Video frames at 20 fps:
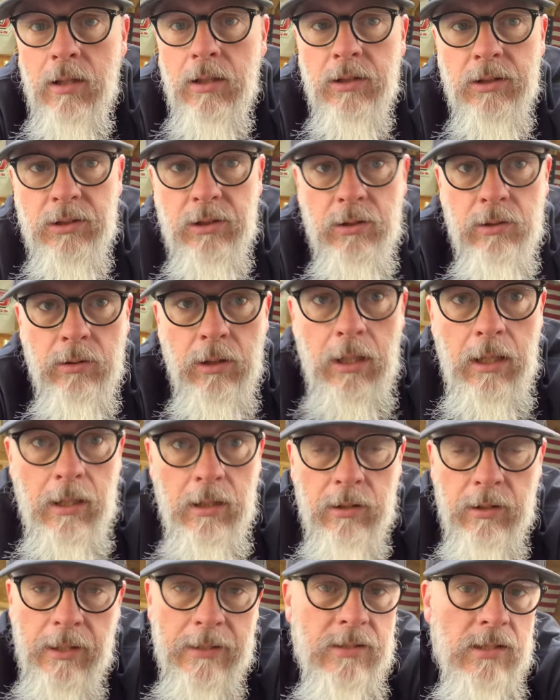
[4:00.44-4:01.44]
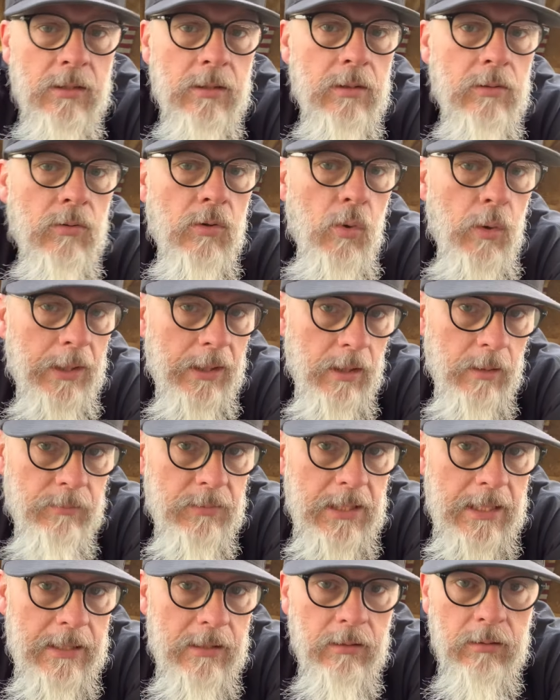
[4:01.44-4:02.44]
so that's a little quick
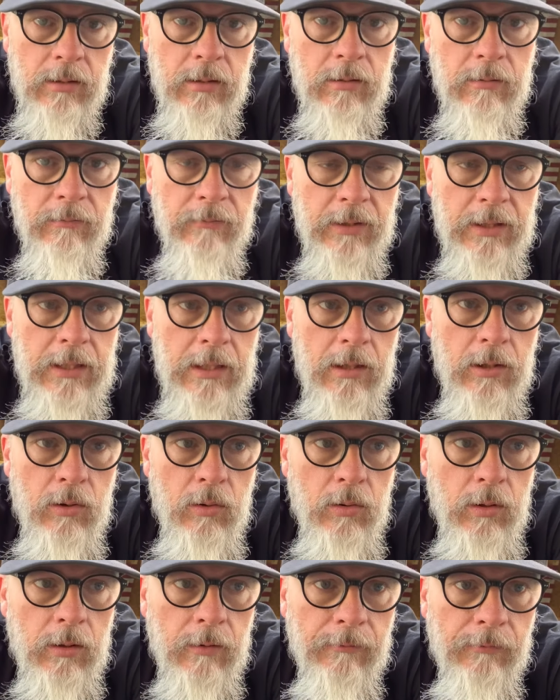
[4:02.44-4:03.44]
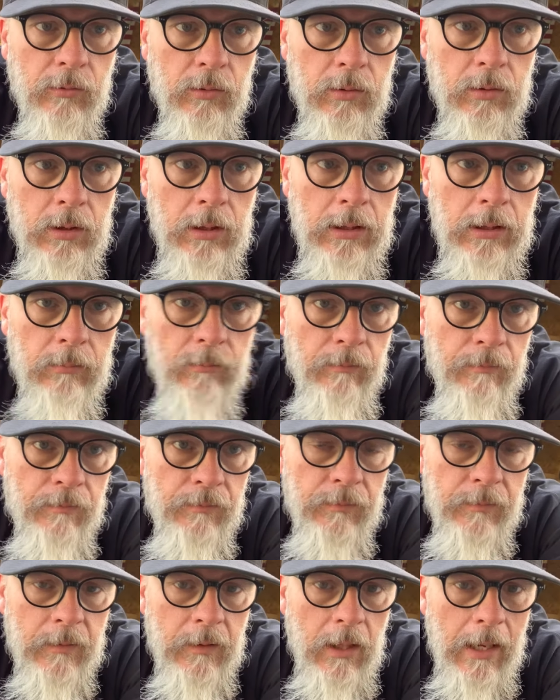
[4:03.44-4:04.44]
update video for
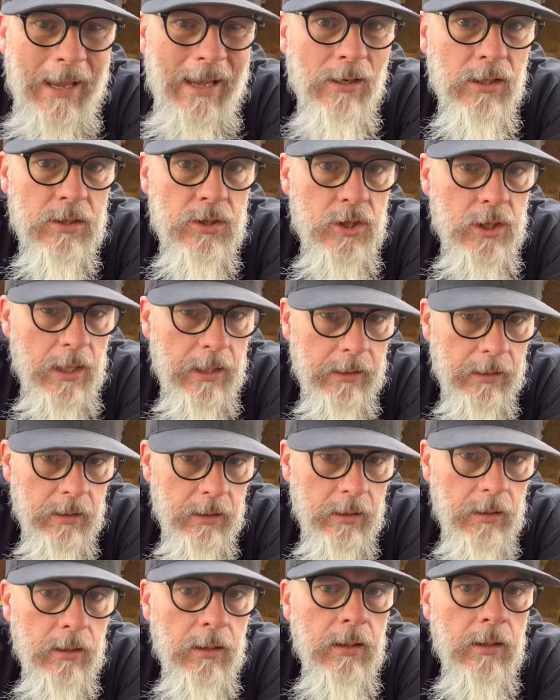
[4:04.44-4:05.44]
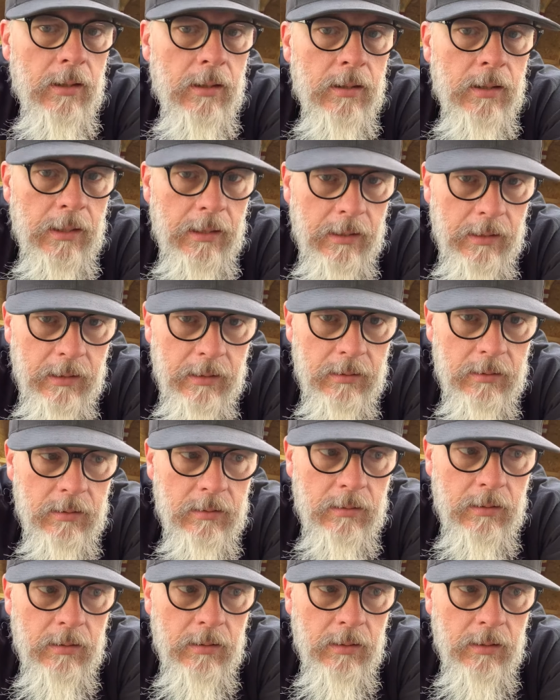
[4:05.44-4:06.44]
how to check and
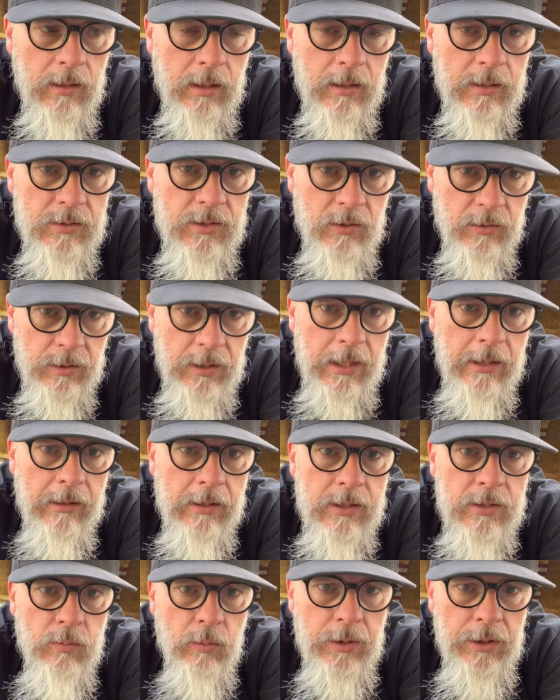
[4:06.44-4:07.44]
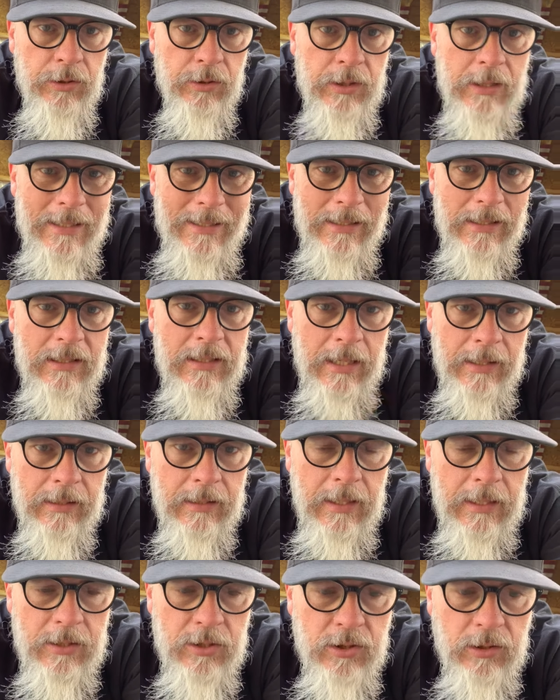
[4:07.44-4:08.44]
certain areas when you're getting
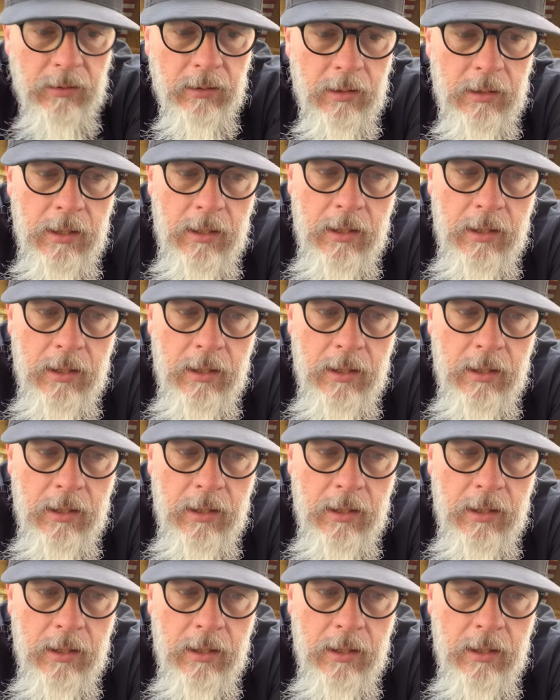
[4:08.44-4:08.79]
detonation.